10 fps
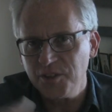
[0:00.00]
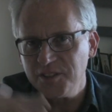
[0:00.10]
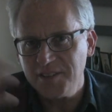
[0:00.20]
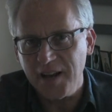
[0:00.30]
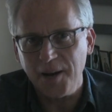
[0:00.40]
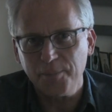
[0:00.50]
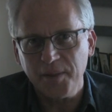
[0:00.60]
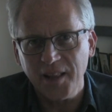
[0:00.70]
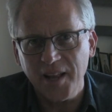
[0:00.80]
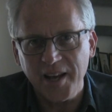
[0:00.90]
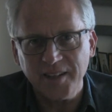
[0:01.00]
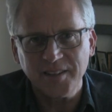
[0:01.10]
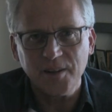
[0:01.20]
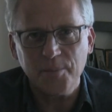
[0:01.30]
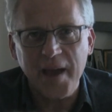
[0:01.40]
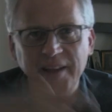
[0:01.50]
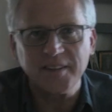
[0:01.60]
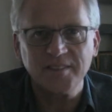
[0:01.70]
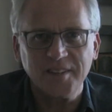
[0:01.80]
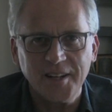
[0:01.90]
to set up the lights and to make
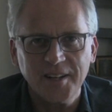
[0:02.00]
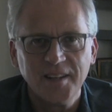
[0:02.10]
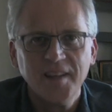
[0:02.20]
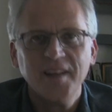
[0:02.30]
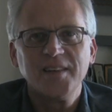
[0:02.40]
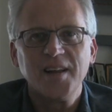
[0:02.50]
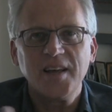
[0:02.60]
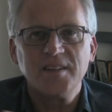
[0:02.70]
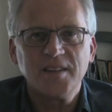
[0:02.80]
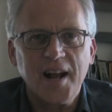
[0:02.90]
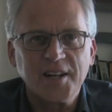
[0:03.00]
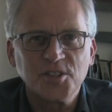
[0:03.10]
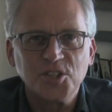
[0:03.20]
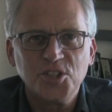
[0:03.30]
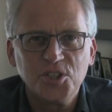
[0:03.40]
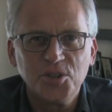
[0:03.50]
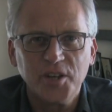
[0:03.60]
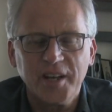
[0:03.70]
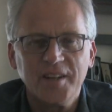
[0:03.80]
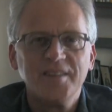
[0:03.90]
the scene than he is in actually
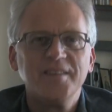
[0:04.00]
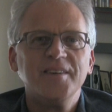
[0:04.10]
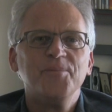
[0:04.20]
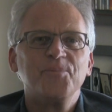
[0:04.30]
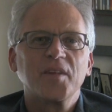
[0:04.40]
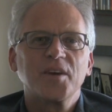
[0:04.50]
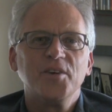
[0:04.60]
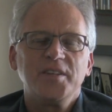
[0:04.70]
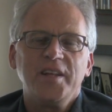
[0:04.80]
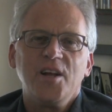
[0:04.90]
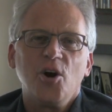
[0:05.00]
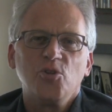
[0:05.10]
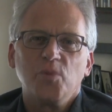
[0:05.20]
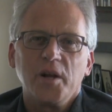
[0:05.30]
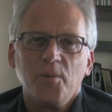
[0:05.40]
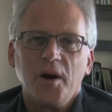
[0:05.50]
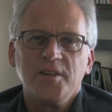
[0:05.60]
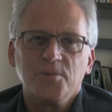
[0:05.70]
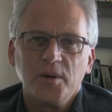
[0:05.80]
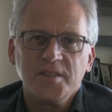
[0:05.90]
shooting it because he knows what he
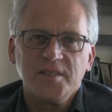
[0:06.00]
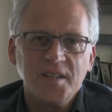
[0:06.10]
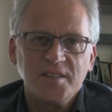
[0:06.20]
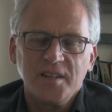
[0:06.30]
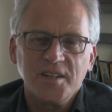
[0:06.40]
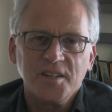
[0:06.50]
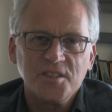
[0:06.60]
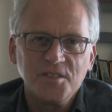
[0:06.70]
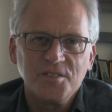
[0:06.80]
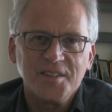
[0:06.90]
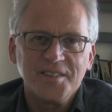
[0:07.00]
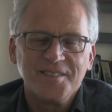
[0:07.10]
wants. Once he sees it, he just shoots it.